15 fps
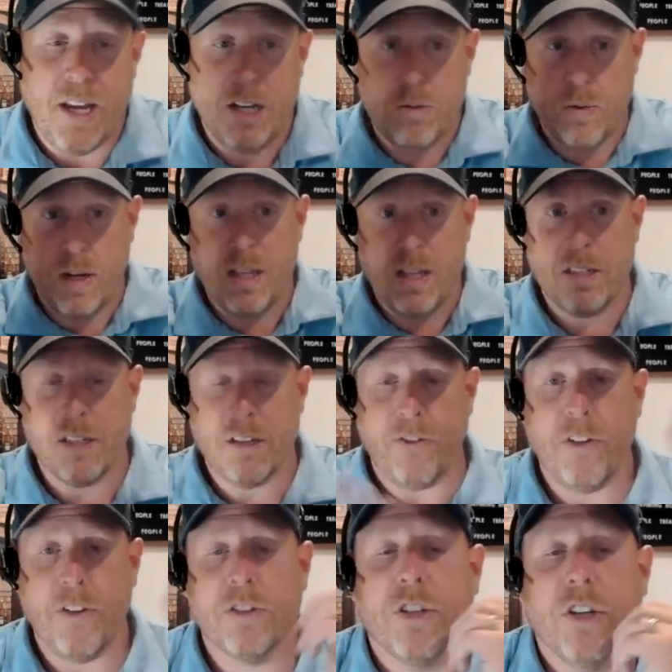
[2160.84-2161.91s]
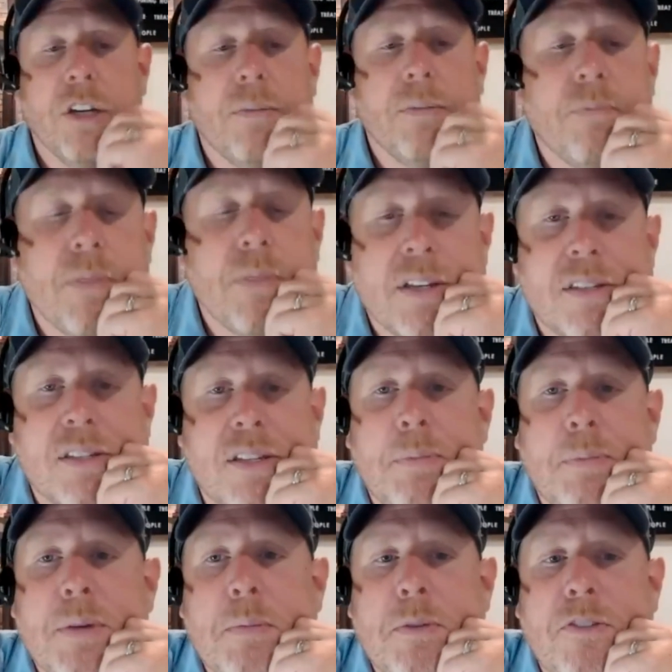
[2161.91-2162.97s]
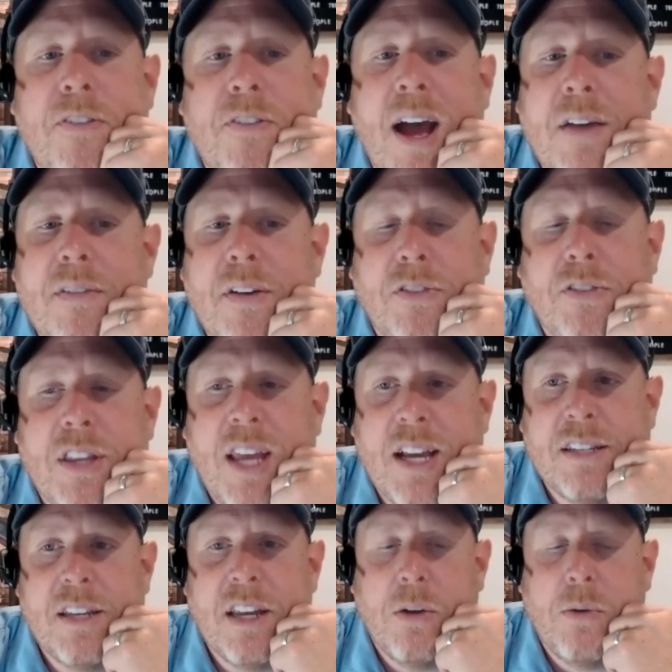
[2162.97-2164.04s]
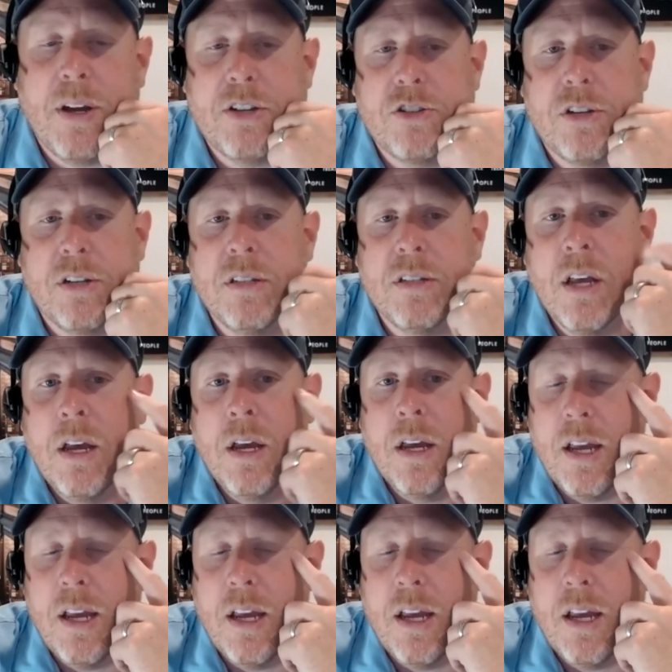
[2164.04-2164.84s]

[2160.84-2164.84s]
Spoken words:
each one of these is a filter. Step number 5 after the essay questions